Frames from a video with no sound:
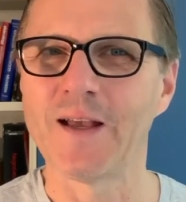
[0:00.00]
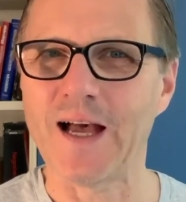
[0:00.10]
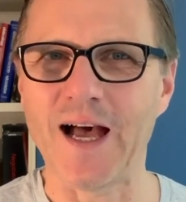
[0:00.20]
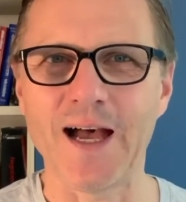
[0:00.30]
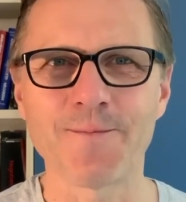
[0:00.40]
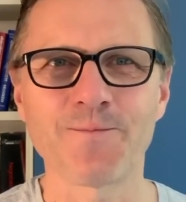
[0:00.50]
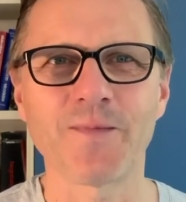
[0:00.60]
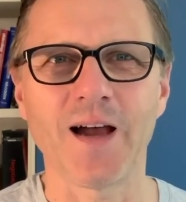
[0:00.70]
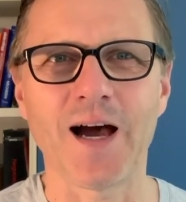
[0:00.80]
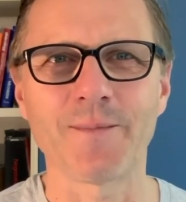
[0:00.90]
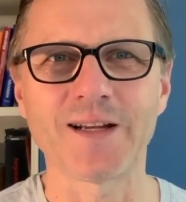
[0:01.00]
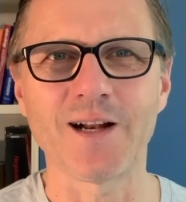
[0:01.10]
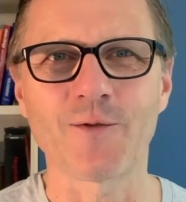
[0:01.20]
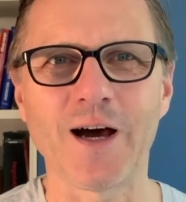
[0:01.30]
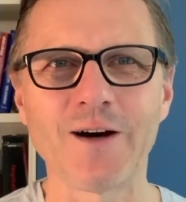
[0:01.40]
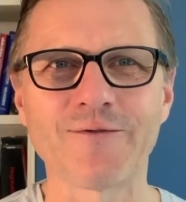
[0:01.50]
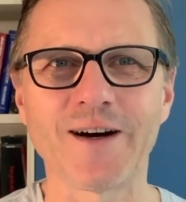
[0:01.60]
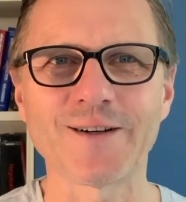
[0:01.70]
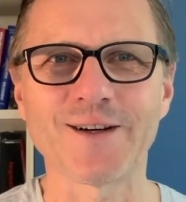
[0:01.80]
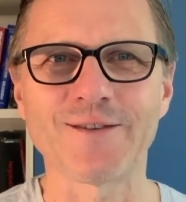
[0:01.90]
I'm Armin Rau,
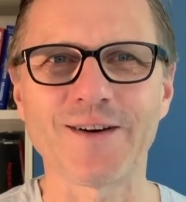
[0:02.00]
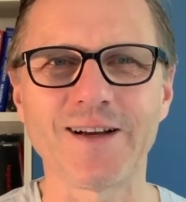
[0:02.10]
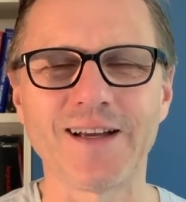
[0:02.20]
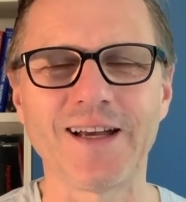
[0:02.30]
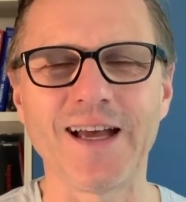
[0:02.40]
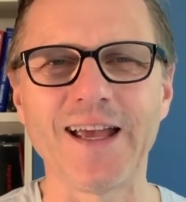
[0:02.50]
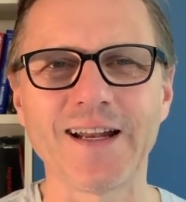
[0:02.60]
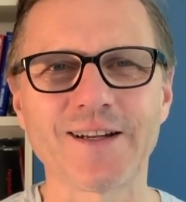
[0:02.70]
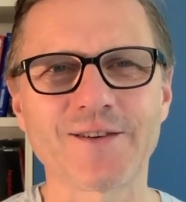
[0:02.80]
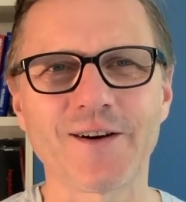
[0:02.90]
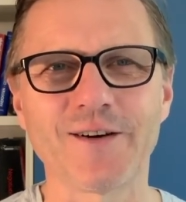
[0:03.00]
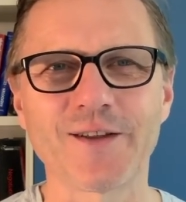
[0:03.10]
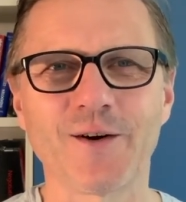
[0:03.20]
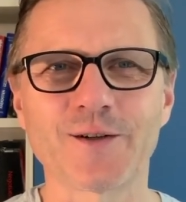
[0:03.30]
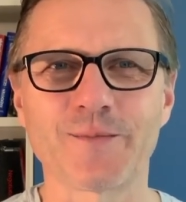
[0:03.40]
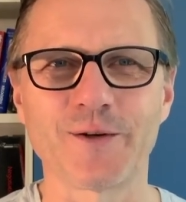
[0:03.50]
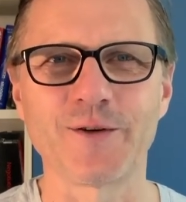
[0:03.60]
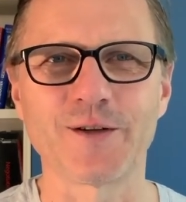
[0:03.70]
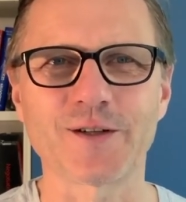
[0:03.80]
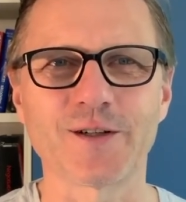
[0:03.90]
founder of A. Leonard Rau, the
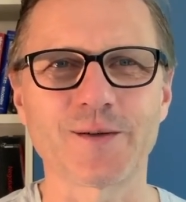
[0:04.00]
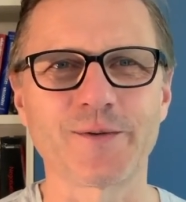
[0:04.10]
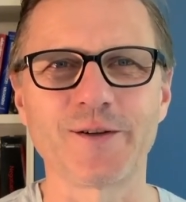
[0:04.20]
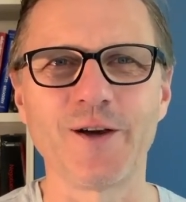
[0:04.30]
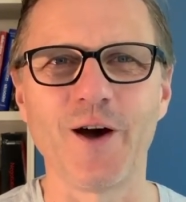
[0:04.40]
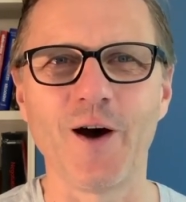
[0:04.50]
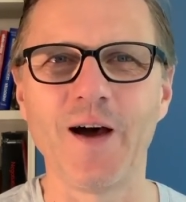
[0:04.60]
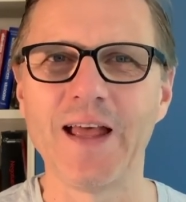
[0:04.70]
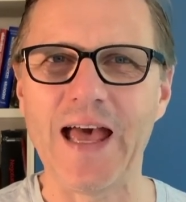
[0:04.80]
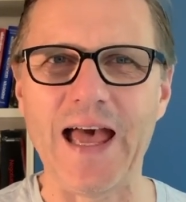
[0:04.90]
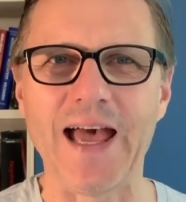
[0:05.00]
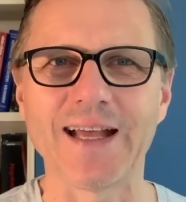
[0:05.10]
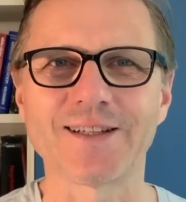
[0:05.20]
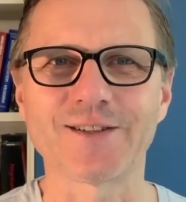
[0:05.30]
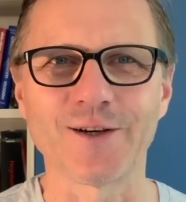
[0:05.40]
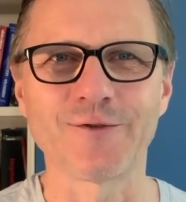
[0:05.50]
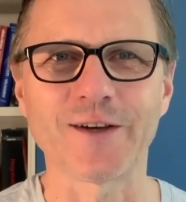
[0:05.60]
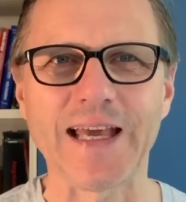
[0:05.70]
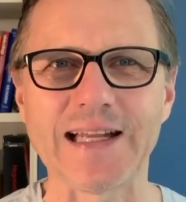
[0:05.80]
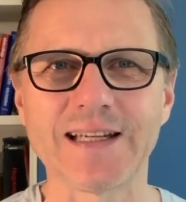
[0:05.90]
entrepreneur's entrepreneur, and don't forget,